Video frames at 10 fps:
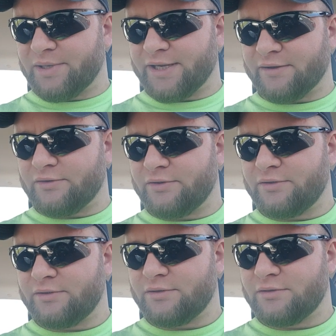the band?
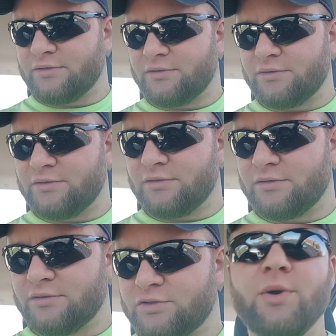
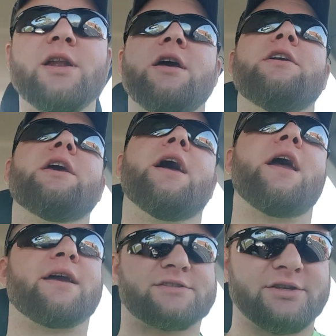
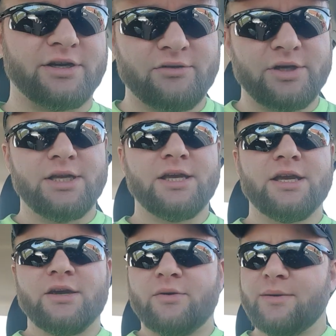Swift, you know.
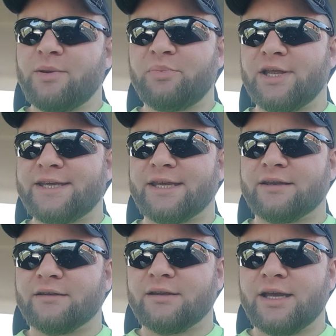Why am I
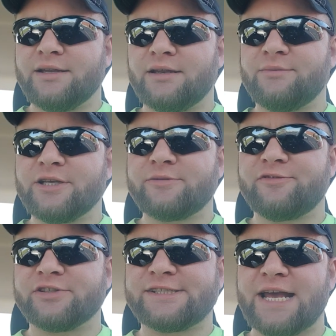blanking? It makes me
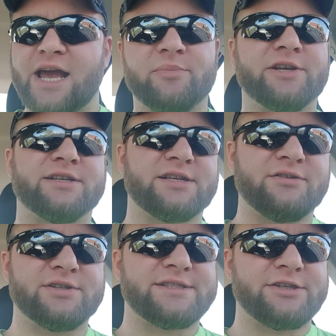feel sad because I
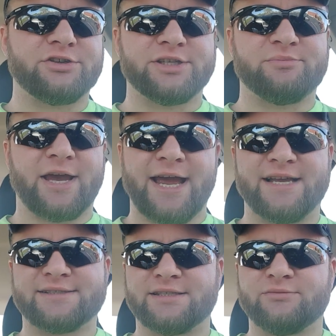know the senior had
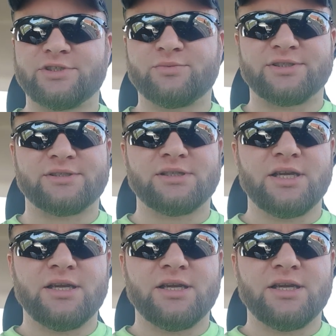passed, and which was